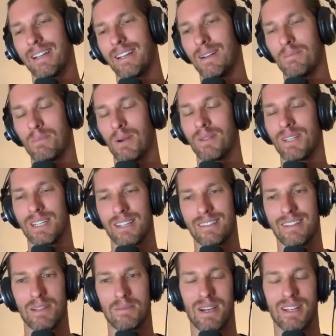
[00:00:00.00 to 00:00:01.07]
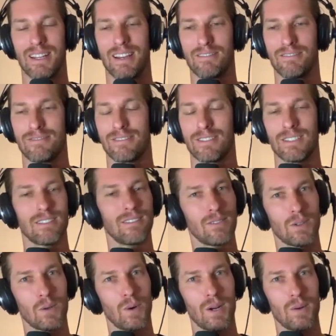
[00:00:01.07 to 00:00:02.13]
And I'm probably going to think about that for
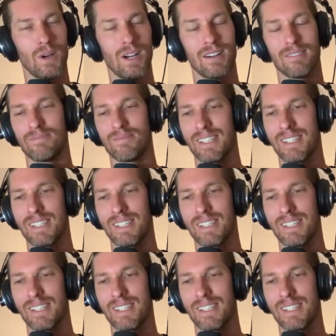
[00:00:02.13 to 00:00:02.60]
quite a while.